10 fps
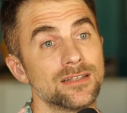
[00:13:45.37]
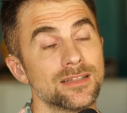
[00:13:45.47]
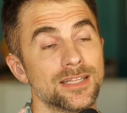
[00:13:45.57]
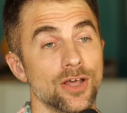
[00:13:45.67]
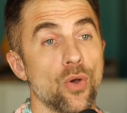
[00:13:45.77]

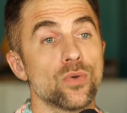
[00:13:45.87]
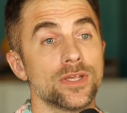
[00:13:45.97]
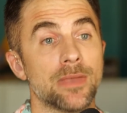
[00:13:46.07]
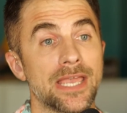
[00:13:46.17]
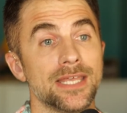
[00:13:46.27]
The
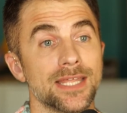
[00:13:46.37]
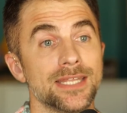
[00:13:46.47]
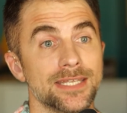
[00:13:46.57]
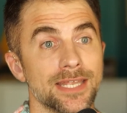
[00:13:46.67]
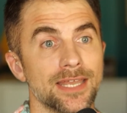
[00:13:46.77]
only pain
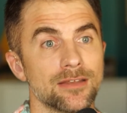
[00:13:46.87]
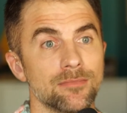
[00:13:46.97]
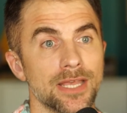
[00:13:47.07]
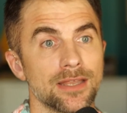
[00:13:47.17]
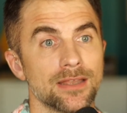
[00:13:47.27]
that he did
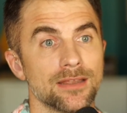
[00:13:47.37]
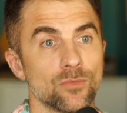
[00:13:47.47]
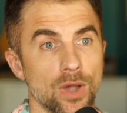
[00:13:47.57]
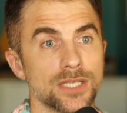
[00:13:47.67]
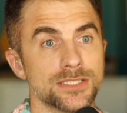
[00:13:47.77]
admit
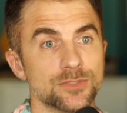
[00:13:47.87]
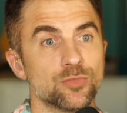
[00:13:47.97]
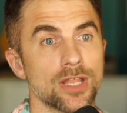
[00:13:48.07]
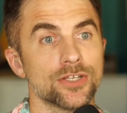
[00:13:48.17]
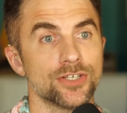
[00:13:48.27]
was his
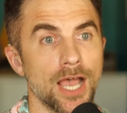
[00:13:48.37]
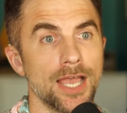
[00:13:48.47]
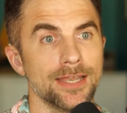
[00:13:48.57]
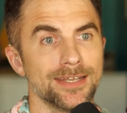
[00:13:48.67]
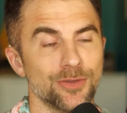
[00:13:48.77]
brother dying.